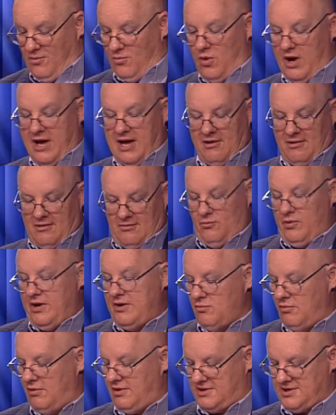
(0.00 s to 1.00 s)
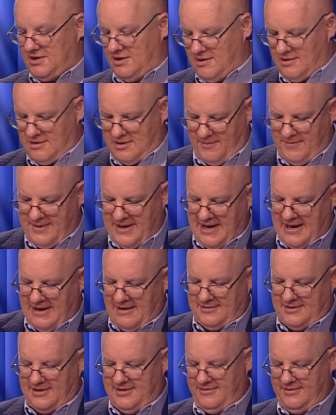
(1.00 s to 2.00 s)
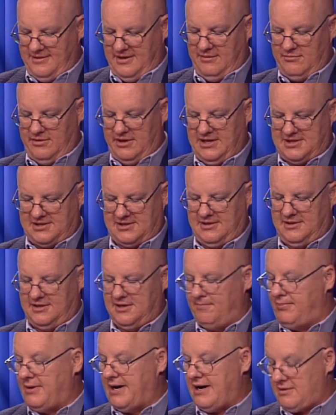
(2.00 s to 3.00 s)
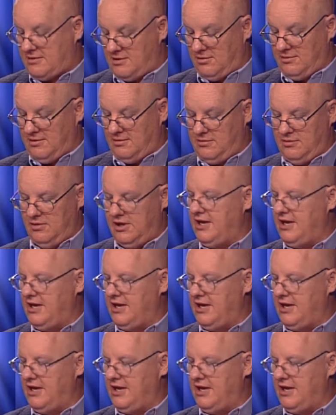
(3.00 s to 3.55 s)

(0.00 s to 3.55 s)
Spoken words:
Well, we want to talk about the recent debacle